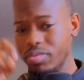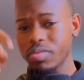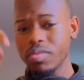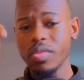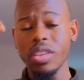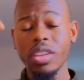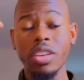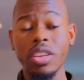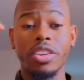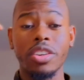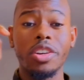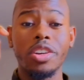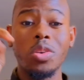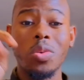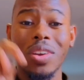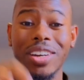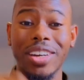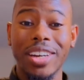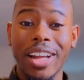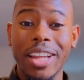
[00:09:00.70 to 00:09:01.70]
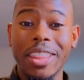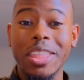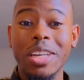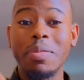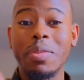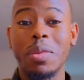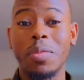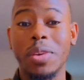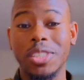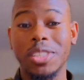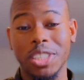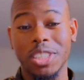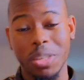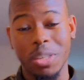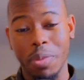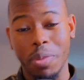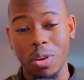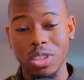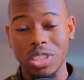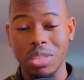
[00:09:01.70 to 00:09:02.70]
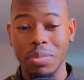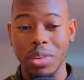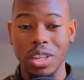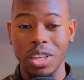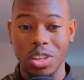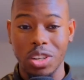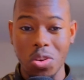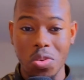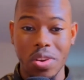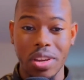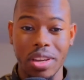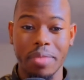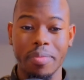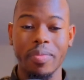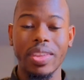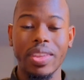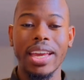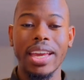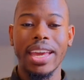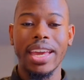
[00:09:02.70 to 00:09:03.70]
You're doing nothing but what you're supposed to be doing, and